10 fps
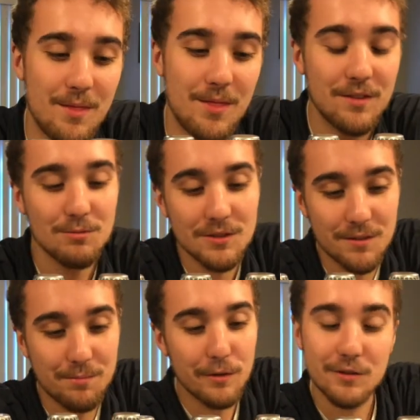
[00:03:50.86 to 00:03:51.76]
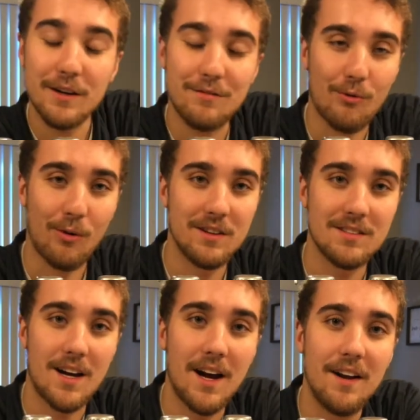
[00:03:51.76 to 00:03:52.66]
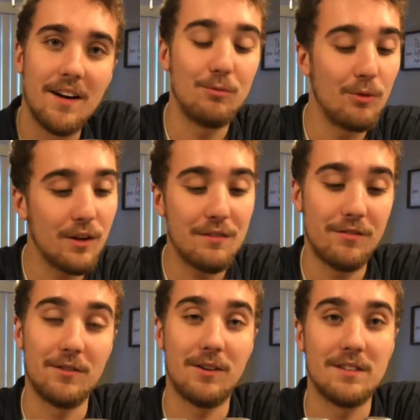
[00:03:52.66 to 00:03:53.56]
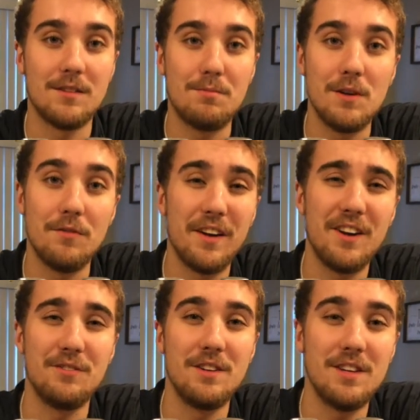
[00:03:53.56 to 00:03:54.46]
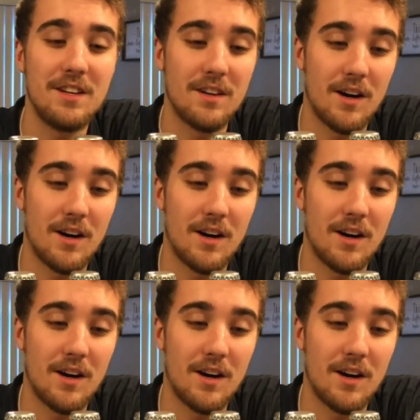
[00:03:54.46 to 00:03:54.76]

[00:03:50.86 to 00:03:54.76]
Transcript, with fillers: This was a pretty straightforward design, really fun recipe, very unique.